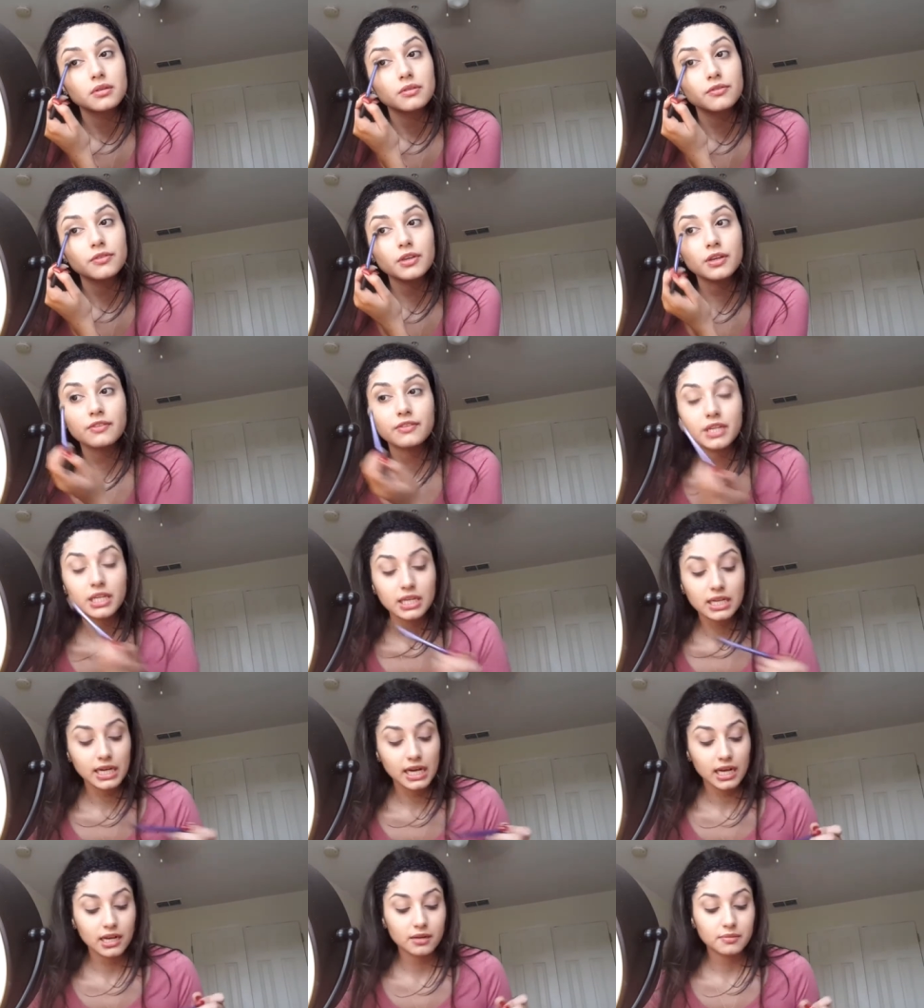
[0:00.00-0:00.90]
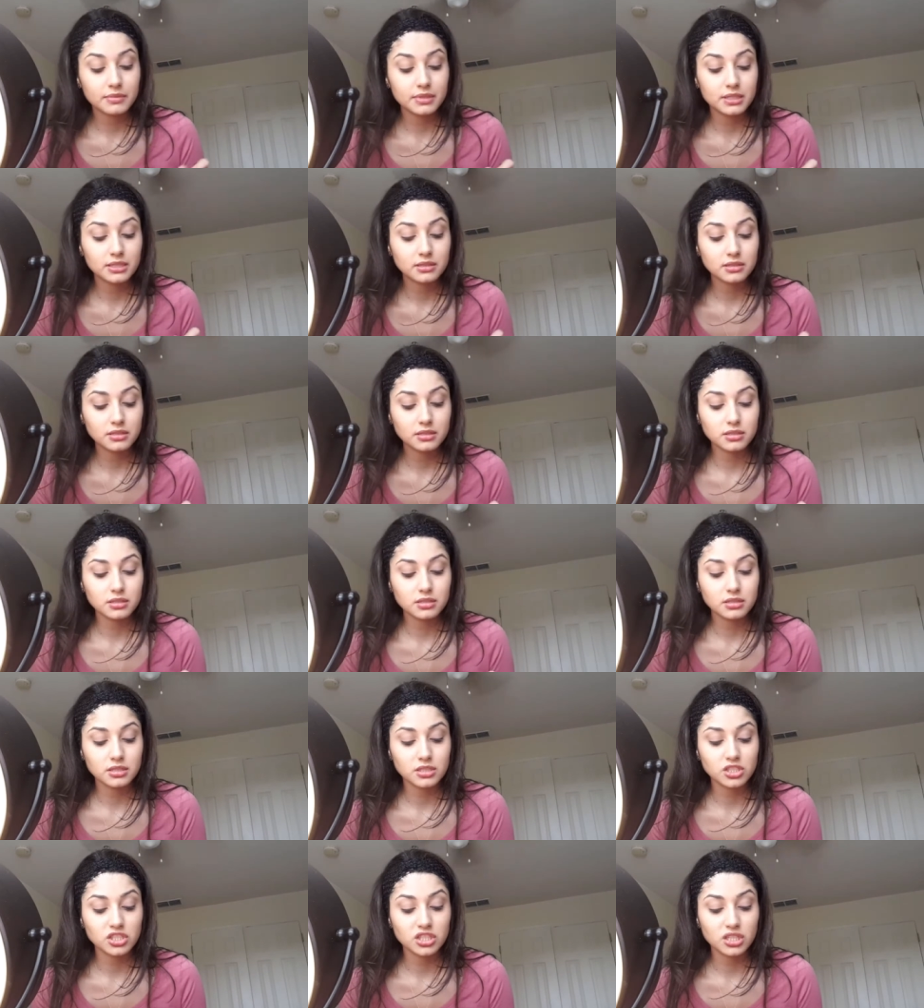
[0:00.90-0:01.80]
If you have any comments,
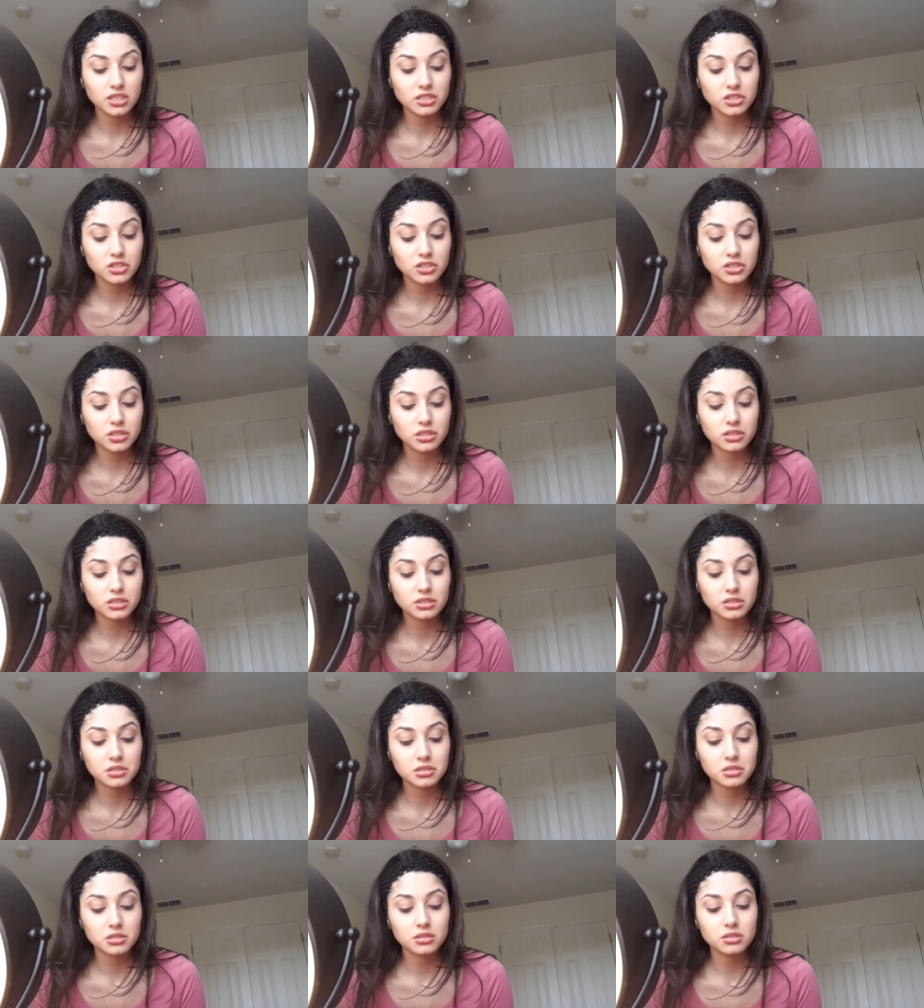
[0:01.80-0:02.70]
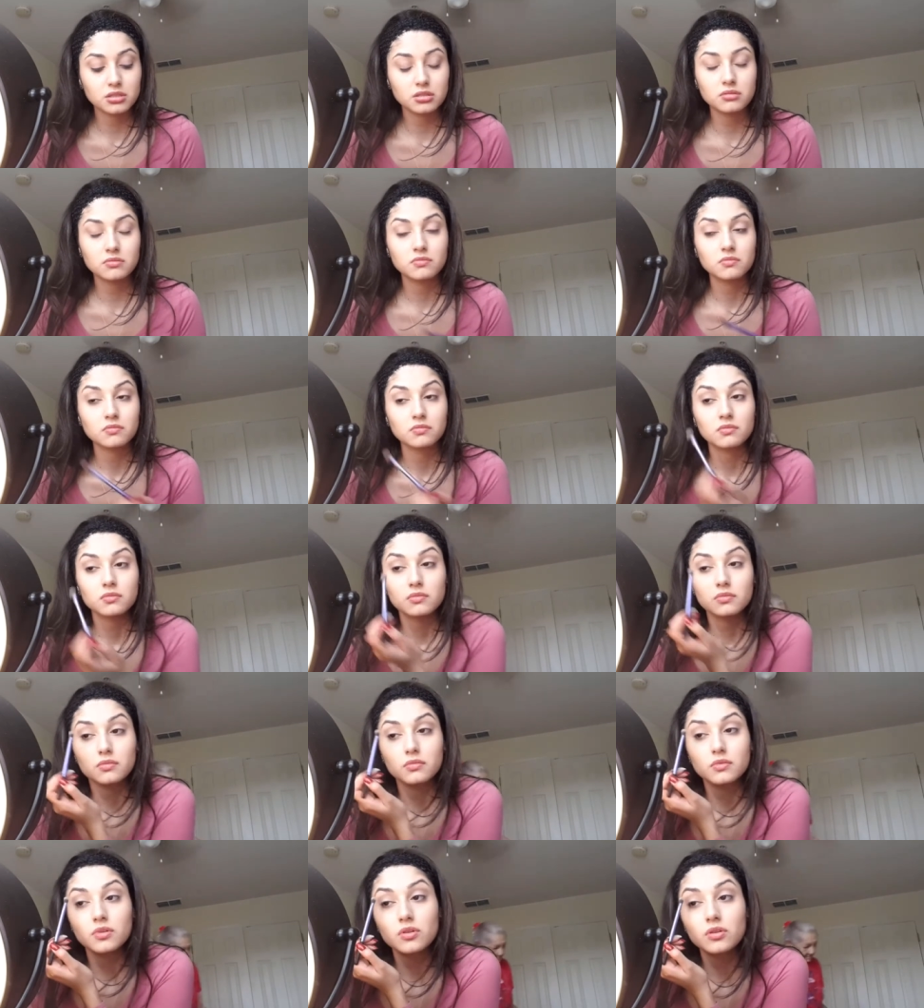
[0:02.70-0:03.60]
suggestions,
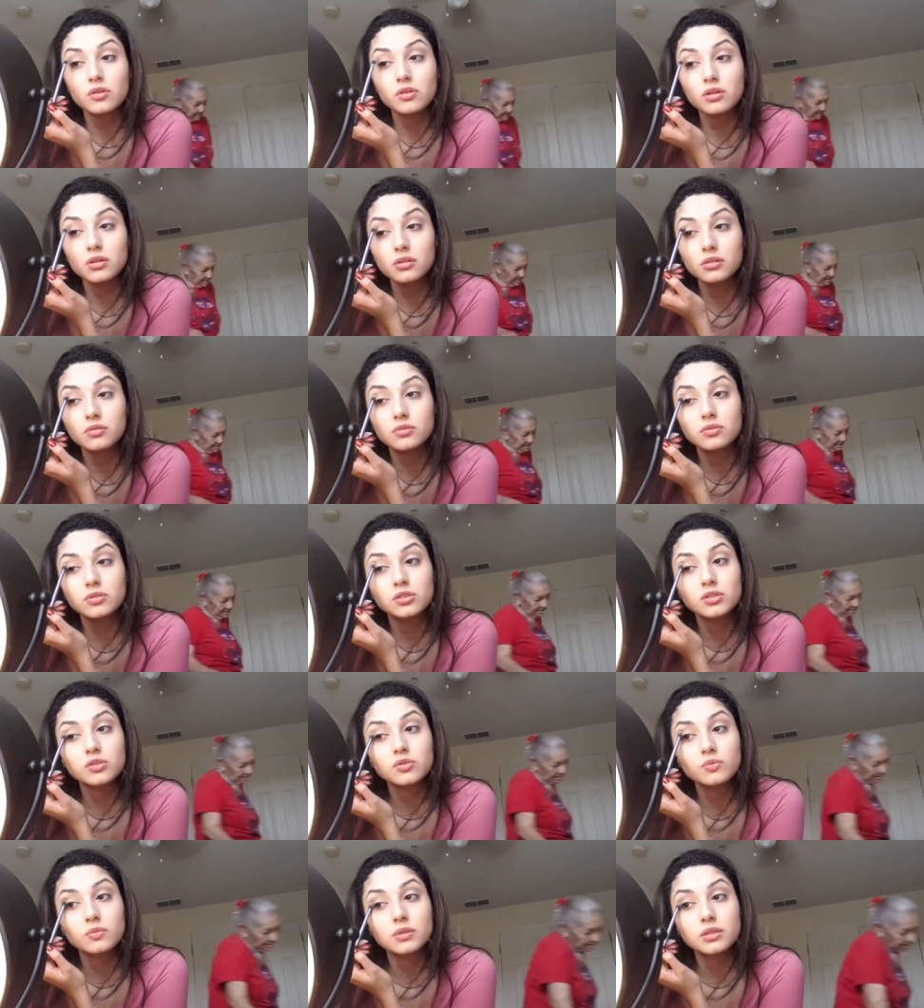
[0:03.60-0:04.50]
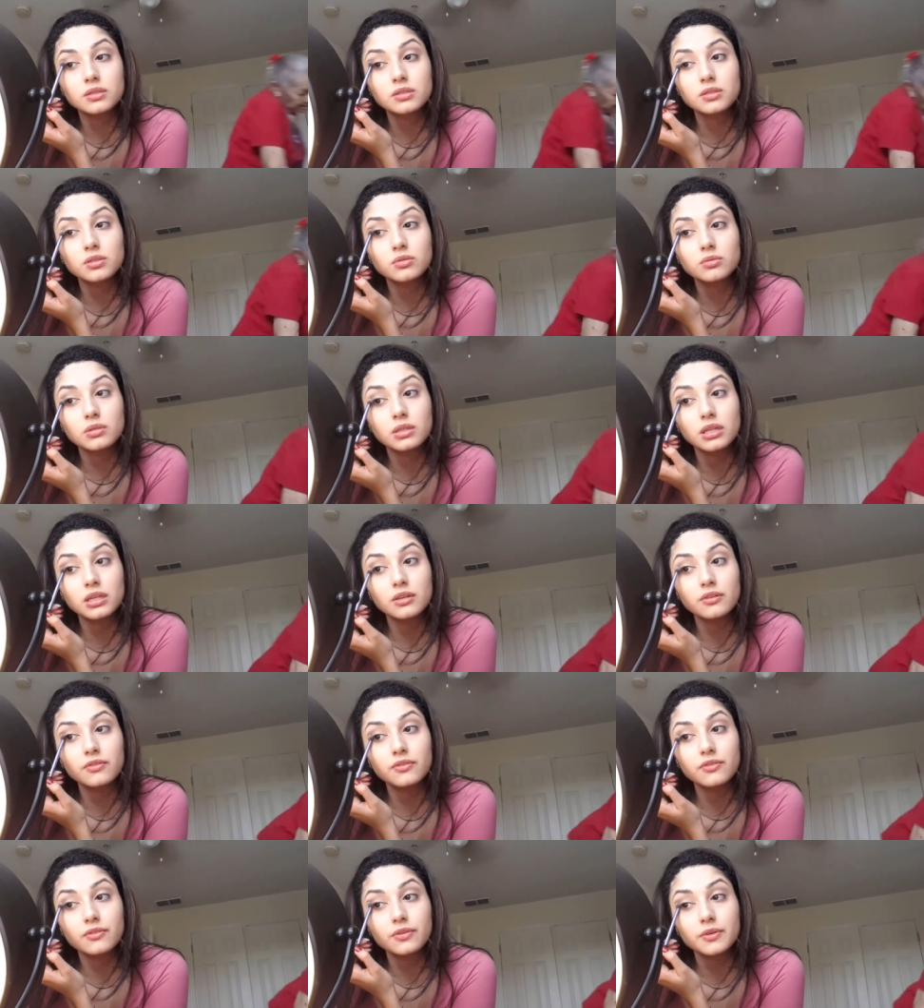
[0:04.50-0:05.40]
or you just want to leave